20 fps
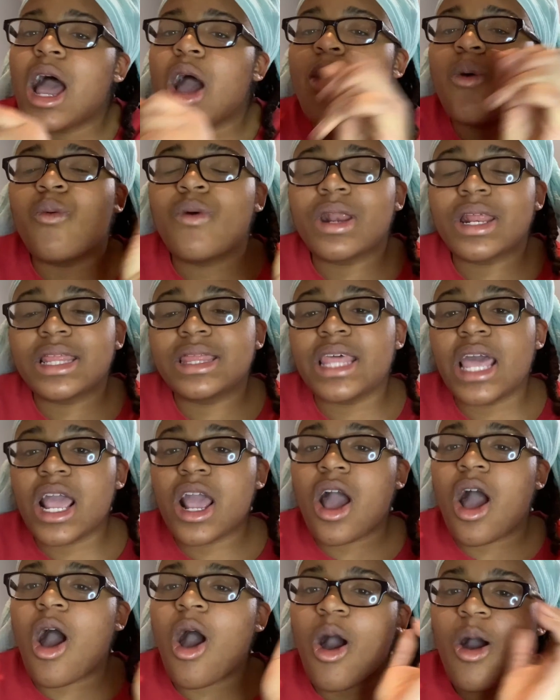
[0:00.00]
want to thank
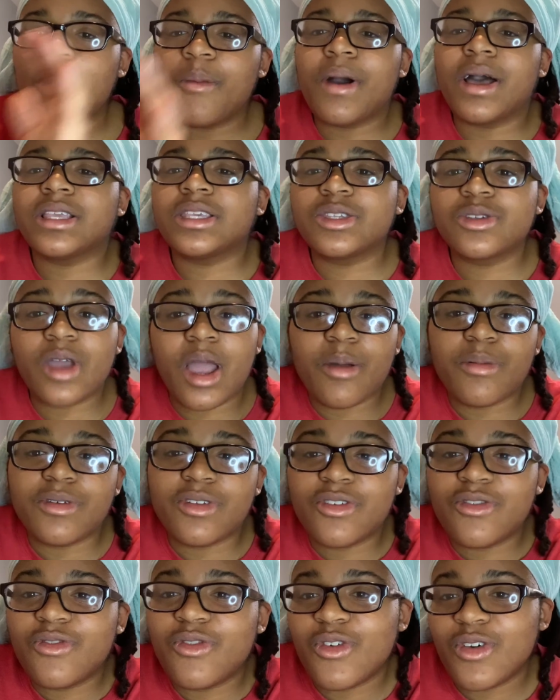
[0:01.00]
all my
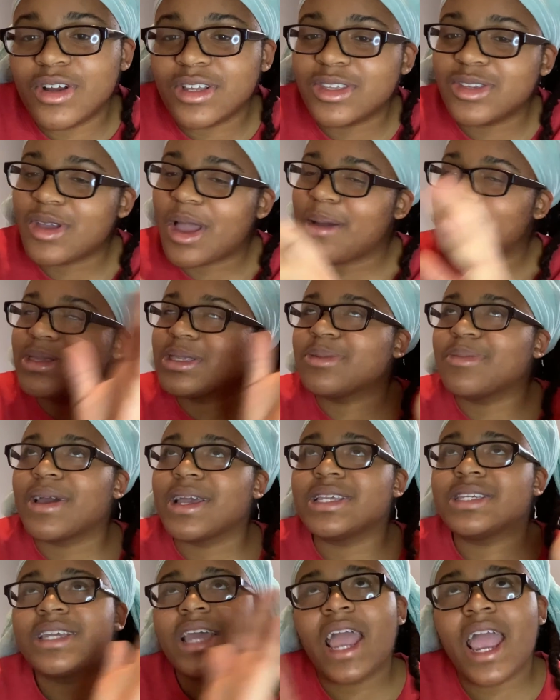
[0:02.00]
subscribers for subscribing to
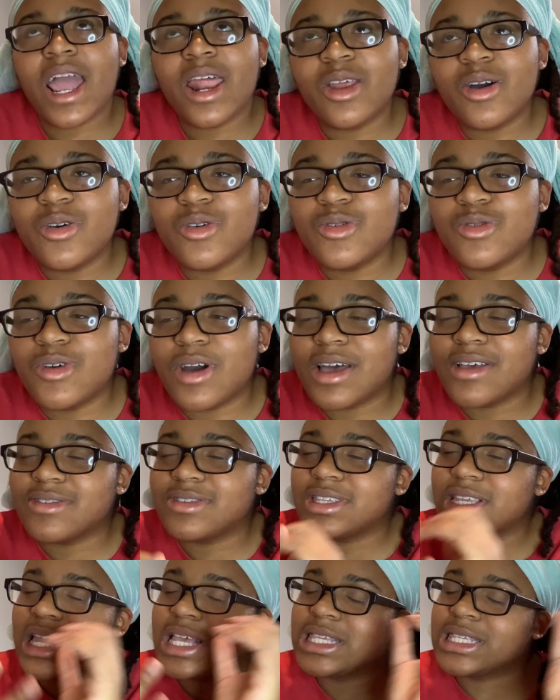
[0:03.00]
my channel who
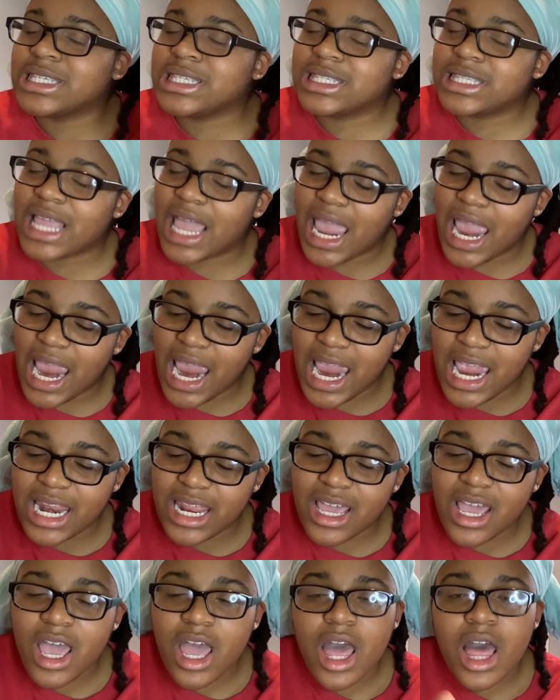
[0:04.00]
has stayed